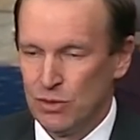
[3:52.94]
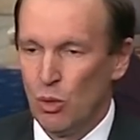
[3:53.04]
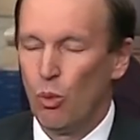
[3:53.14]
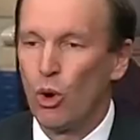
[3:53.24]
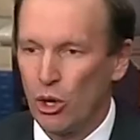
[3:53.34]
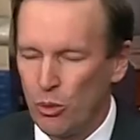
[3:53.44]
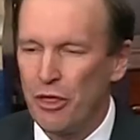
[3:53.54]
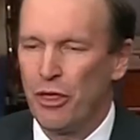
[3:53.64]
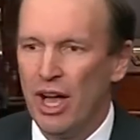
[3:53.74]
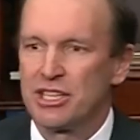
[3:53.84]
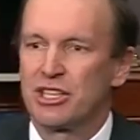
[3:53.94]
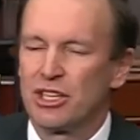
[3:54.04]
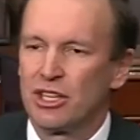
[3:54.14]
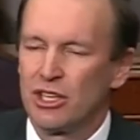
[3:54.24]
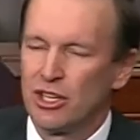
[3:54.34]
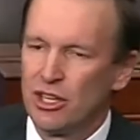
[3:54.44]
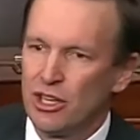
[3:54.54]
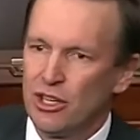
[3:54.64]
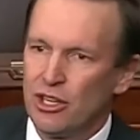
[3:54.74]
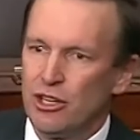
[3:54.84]
Work with us
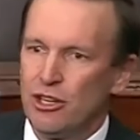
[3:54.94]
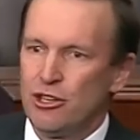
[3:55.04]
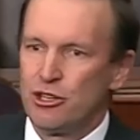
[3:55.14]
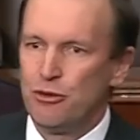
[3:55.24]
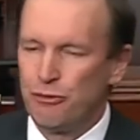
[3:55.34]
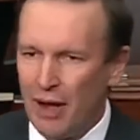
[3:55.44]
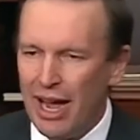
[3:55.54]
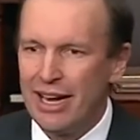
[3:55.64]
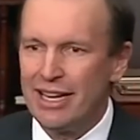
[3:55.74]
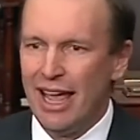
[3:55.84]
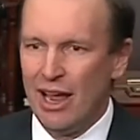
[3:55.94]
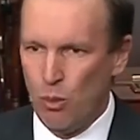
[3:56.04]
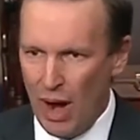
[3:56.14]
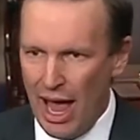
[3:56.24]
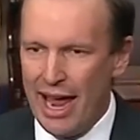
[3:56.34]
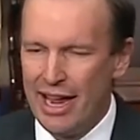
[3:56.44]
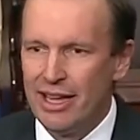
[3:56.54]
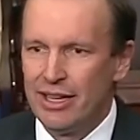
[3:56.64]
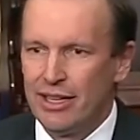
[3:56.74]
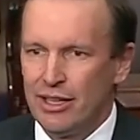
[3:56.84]
to find a way
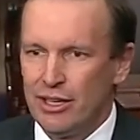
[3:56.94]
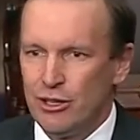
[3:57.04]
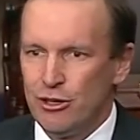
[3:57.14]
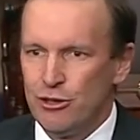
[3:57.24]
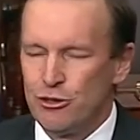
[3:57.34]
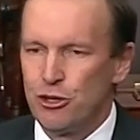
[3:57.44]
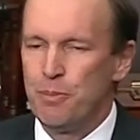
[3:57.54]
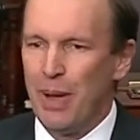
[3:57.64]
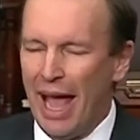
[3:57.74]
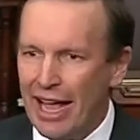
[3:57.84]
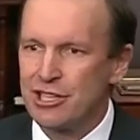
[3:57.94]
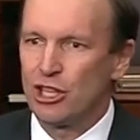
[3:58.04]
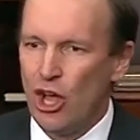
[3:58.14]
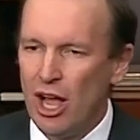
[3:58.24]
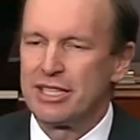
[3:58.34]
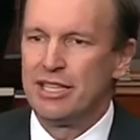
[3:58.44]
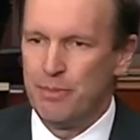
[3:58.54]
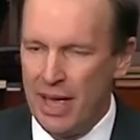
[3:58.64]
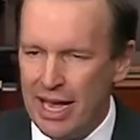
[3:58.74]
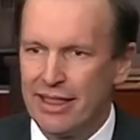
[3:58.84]
to pass laws that
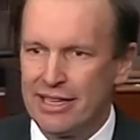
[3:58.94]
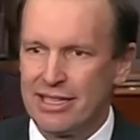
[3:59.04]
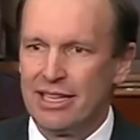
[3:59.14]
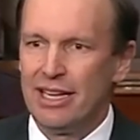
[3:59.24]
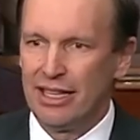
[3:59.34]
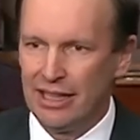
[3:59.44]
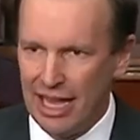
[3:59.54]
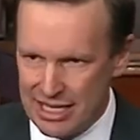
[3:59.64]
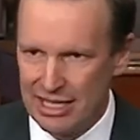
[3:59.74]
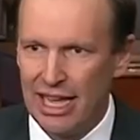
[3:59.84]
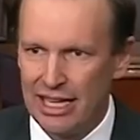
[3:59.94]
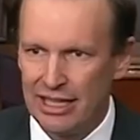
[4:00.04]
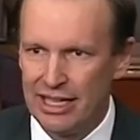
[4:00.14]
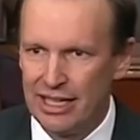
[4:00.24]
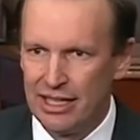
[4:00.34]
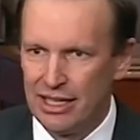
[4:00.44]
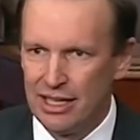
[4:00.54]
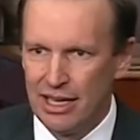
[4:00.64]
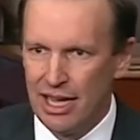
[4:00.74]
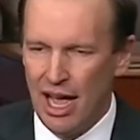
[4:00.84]
make this less likely.
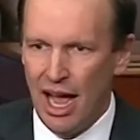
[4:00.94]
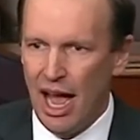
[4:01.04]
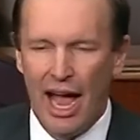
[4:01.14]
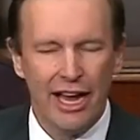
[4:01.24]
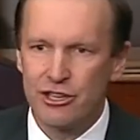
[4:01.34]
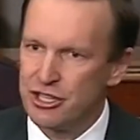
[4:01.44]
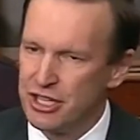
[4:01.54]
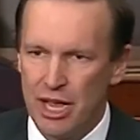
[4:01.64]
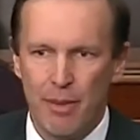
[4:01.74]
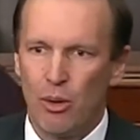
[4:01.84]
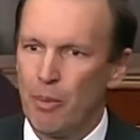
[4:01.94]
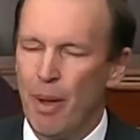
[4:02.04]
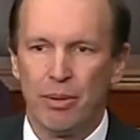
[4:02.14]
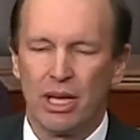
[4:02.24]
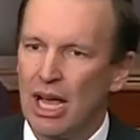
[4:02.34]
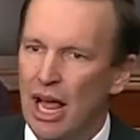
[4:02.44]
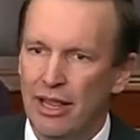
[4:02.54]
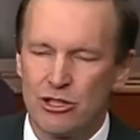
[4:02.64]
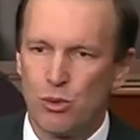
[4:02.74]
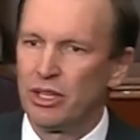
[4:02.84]
I understand my Republican
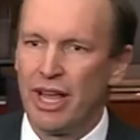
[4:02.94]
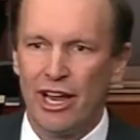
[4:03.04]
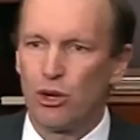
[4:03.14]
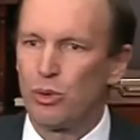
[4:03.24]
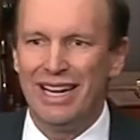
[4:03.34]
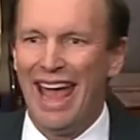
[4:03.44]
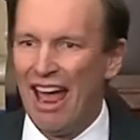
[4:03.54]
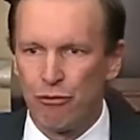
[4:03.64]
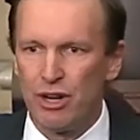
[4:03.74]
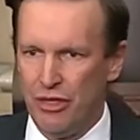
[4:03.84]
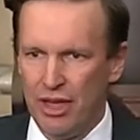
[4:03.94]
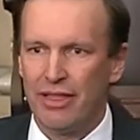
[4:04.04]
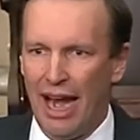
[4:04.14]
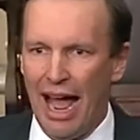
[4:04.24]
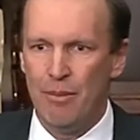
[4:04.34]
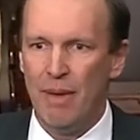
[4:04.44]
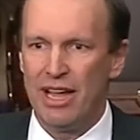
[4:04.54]
colleagues will not agree to everything that I may